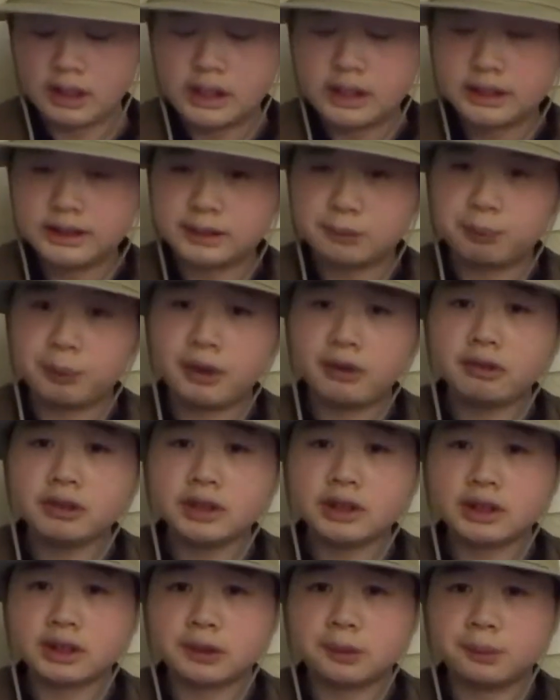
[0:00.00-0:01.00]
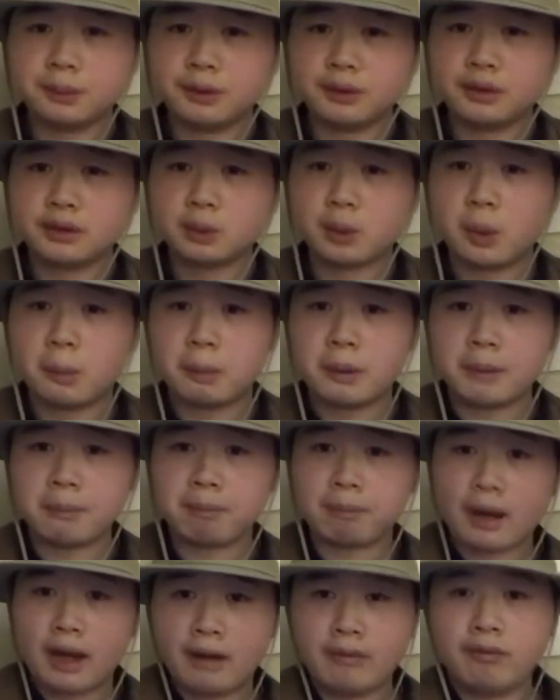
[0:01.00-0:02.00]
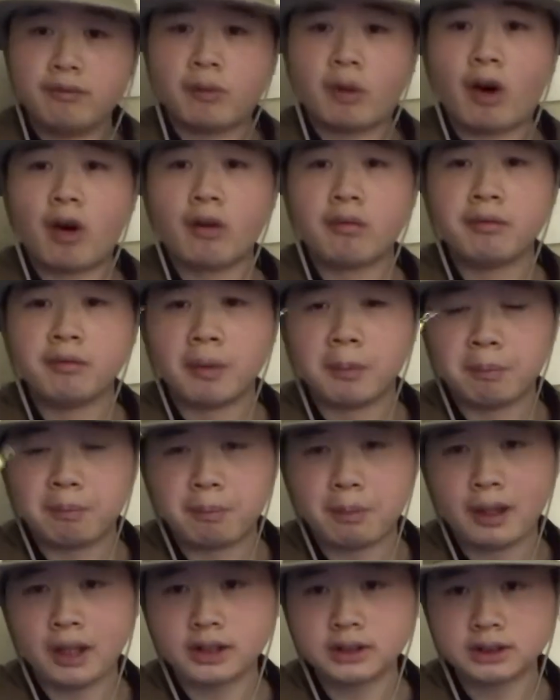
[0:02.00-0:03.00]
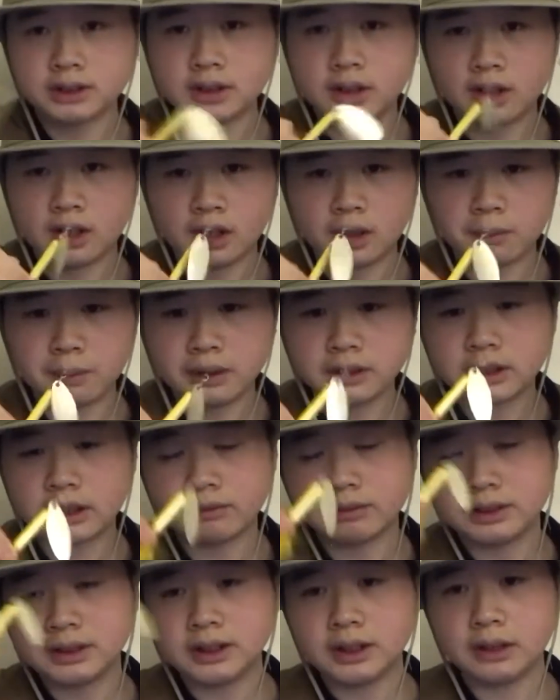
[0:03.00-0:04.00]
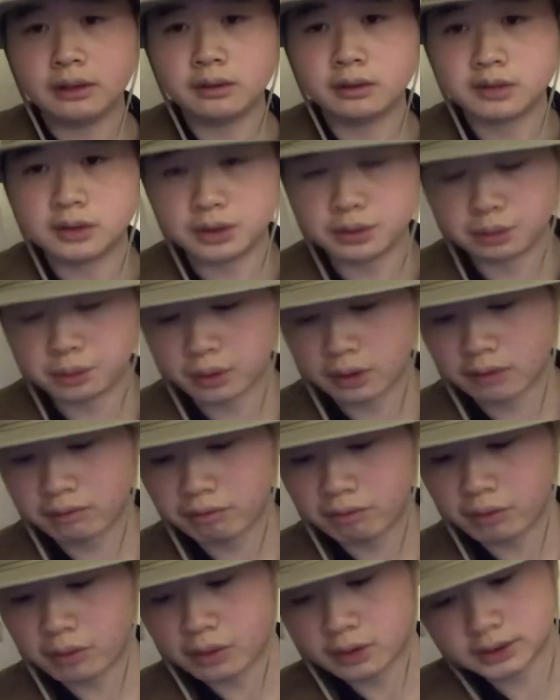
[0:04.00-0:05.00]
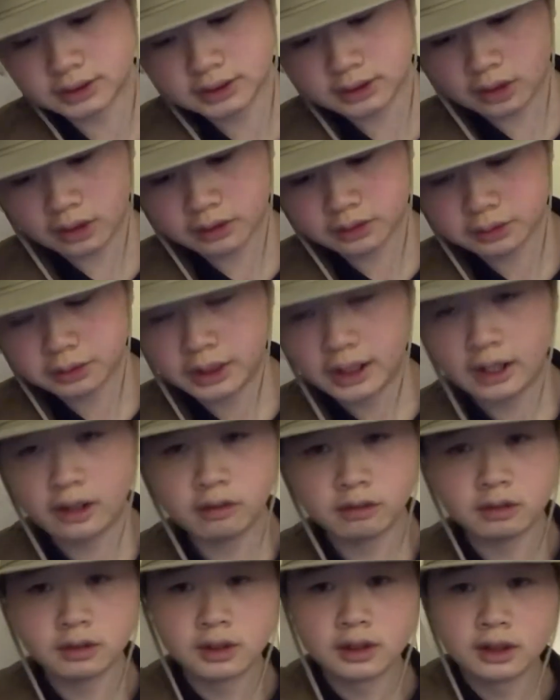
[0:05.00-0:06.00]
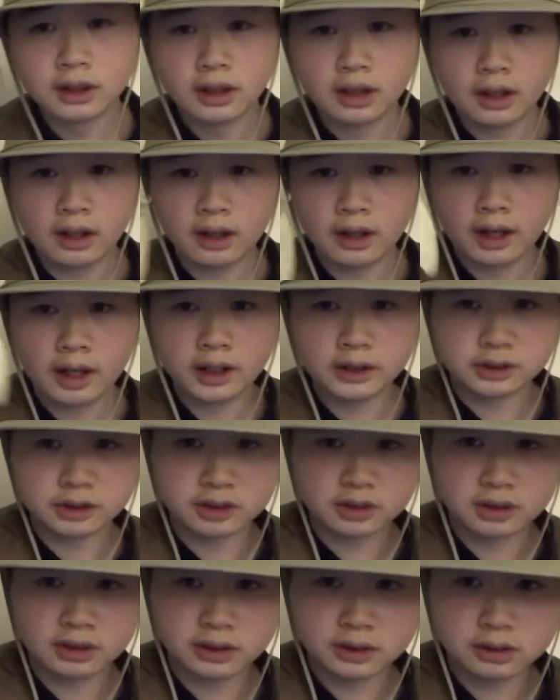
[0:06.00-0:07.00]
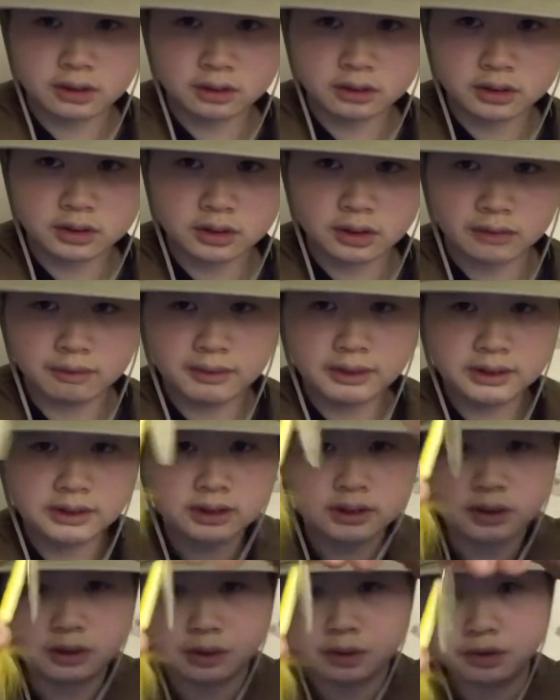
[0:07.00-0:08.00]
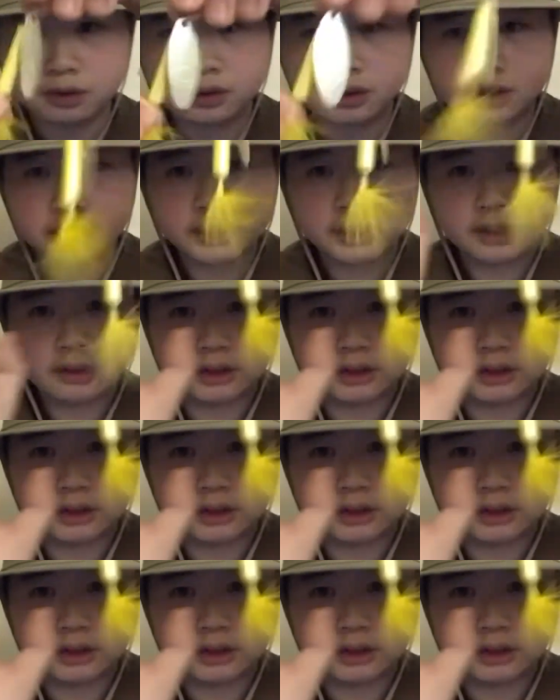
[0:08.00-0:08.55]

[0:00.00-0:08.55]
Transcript: spinners and spoons would be by far the best baits I've seen to work for stock trout. I generally don't, this is a rooster tail, a